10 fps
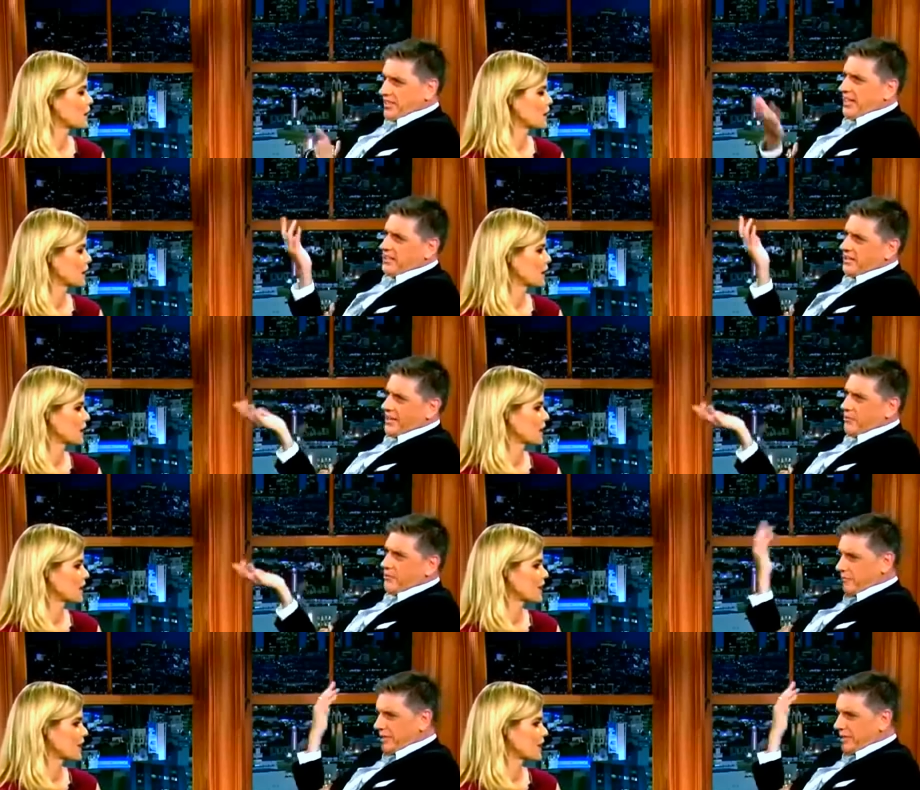Speaker 1: the animal to
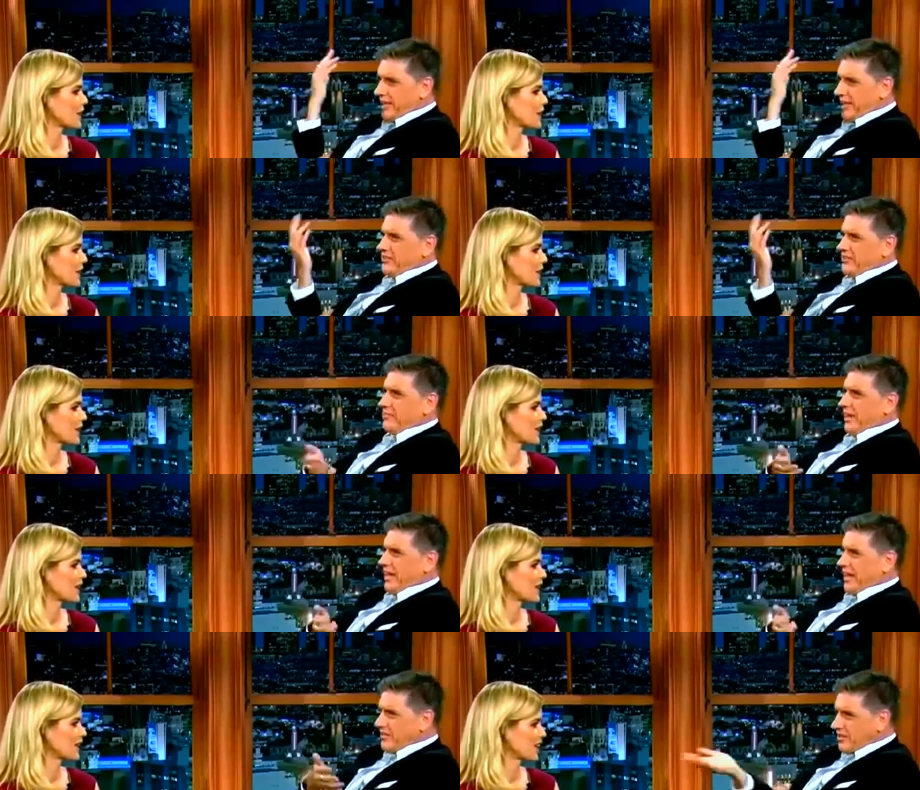politely sit in my head
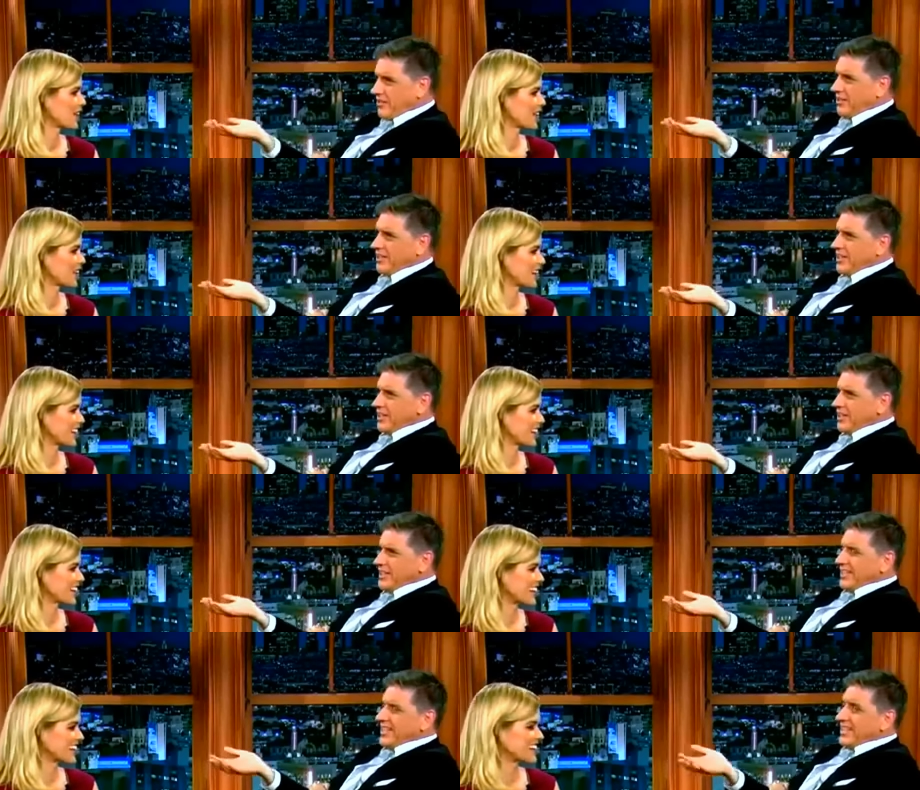until,
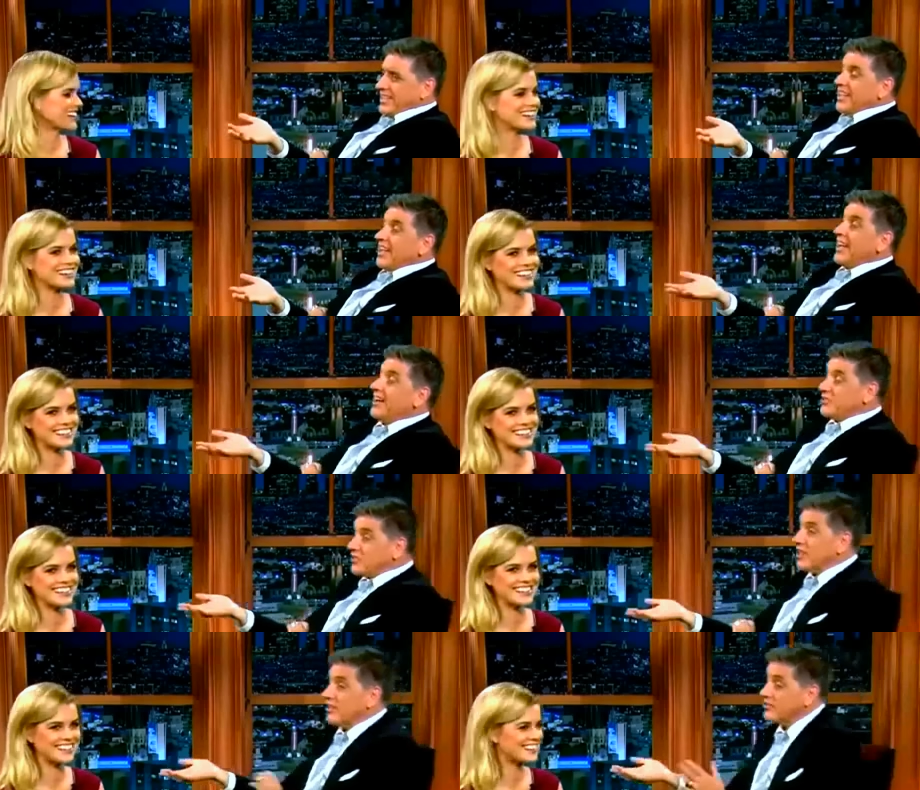until
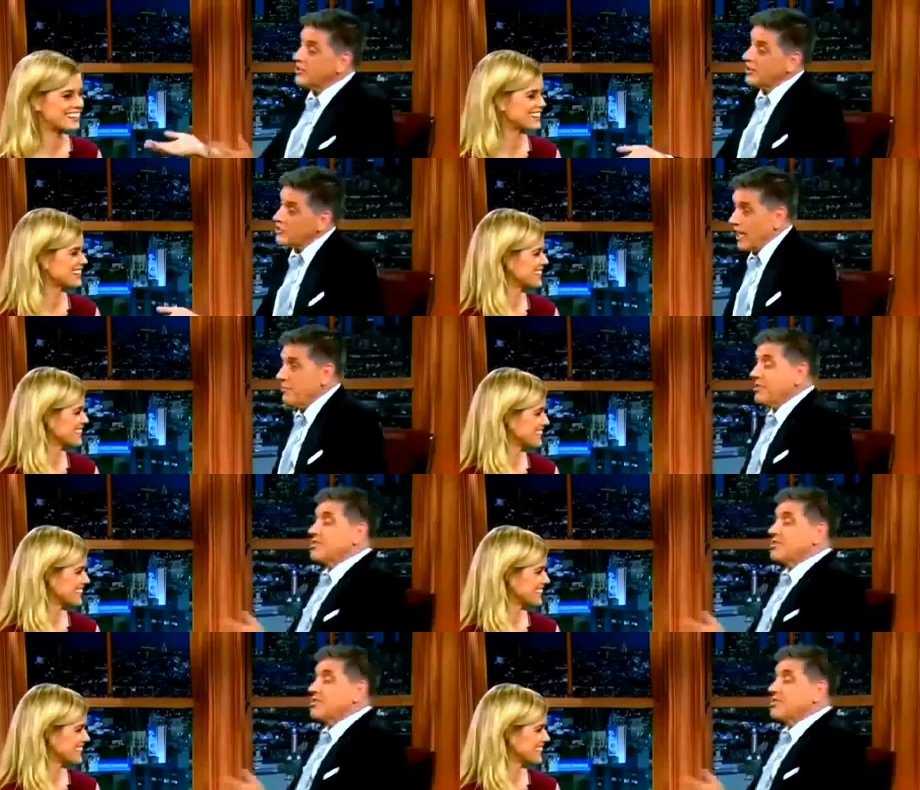such time as it had